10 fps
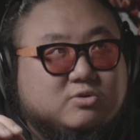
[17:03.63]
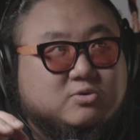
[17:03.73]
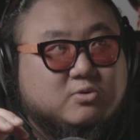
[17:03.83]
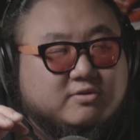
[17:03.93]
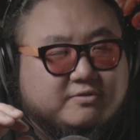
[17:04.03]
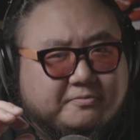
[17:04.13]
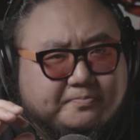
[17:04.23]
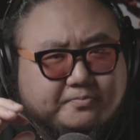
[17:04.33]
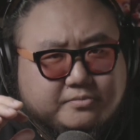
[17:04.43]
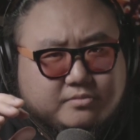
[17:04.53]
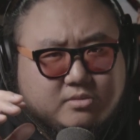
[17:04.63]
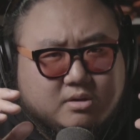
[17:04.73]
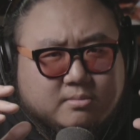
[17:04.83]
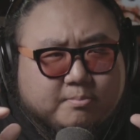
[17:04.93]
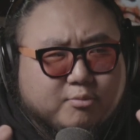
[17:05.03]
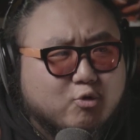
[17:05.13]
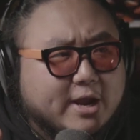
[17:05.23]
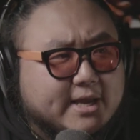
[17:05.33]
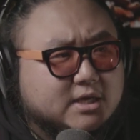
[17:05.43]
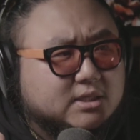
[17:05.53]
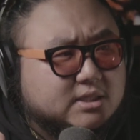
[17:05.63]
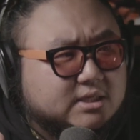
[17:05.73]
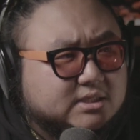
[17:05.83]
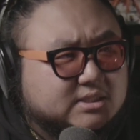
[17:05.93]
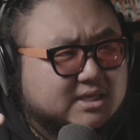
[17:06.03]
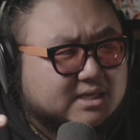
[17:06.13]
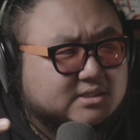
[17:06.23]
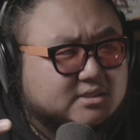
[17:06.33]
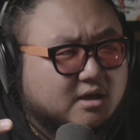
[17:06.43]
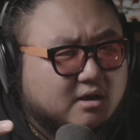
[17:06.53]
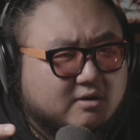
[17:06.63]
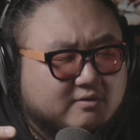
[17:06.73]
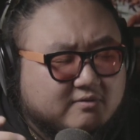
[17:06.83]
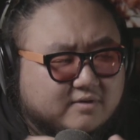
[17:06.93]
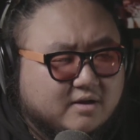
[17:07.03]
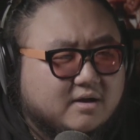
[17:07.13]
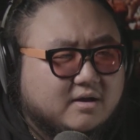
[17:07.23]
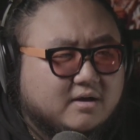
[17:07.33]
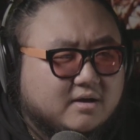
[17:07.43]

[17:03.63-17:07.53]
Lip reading: you sort of break the sense of